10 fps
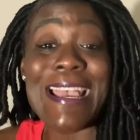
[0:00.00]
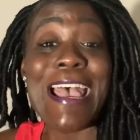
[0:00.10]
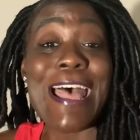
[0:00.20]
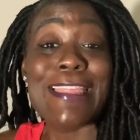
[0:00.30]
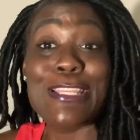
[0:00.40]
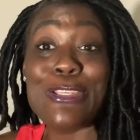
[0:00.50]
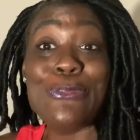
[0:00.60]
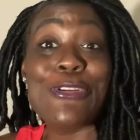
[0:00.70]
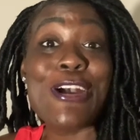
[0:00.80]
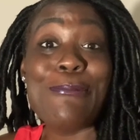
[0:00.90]
And then you
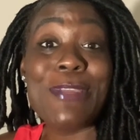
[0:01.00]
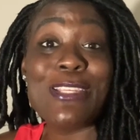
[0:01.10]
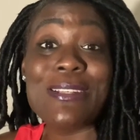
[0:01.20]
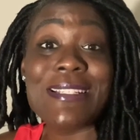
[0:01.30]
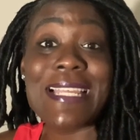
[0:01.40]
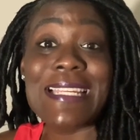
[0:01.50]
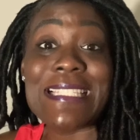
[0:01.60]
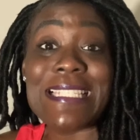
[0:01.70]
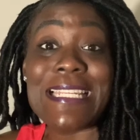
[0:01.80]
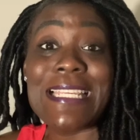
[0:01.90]
come and you're like
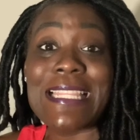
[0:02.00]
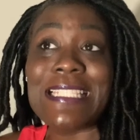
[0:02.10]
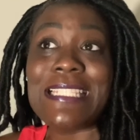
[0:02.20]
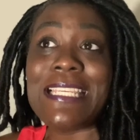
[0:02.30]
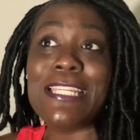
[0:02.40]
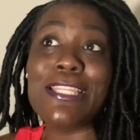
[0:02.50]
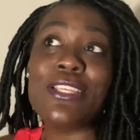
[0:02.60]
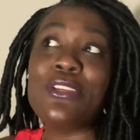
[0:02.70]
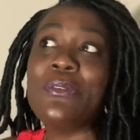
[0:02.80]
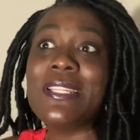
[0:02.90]
sitting in the seat, and then
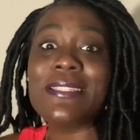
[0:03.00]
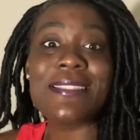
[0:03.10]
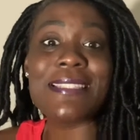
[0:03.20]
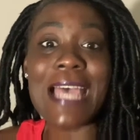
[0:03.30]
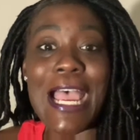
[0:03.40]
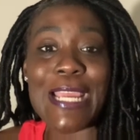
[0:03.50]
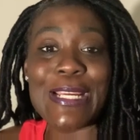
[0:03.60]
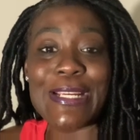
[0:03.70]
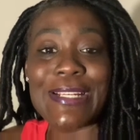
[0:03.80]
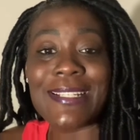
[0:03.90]
you get
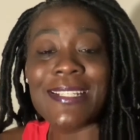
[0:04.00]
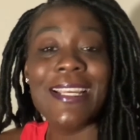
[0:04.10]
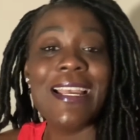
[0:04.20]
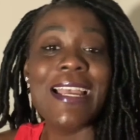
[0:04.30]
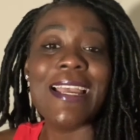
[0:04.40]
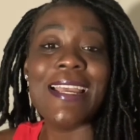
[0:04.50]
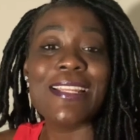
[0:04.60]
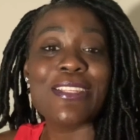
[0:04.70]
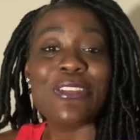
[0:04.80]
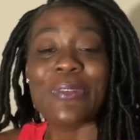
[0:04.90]
tired
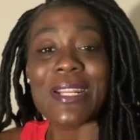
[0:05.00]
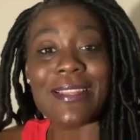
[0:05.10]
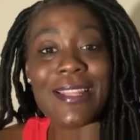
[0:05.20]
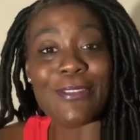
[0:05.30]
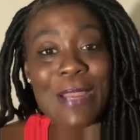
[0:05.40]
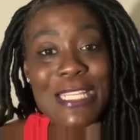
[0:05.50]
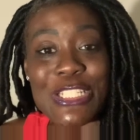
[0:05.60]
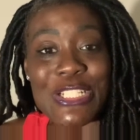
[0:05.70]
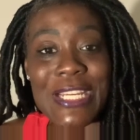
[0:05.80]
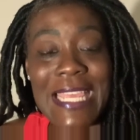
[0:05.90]
and you want to rest
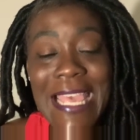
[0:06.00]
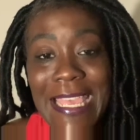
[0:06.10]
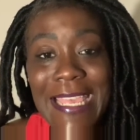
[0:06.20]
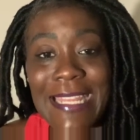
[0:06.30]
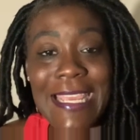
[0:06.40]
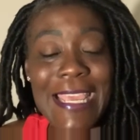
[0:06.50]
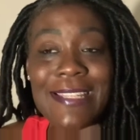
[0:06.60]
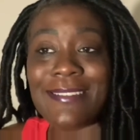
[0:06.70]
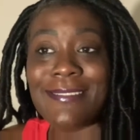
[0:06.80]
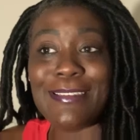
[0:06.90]
your head,
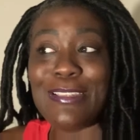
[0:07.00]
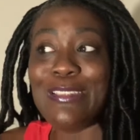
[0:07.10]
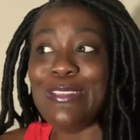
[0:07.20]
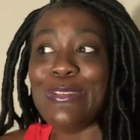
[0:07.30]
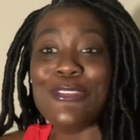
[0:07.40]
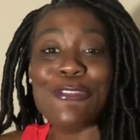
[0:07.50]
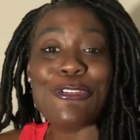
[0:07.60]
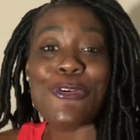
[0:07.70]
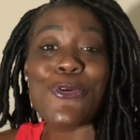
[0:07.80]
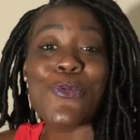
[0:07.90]
and you don't
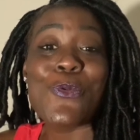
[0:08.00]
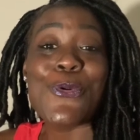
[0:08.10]
know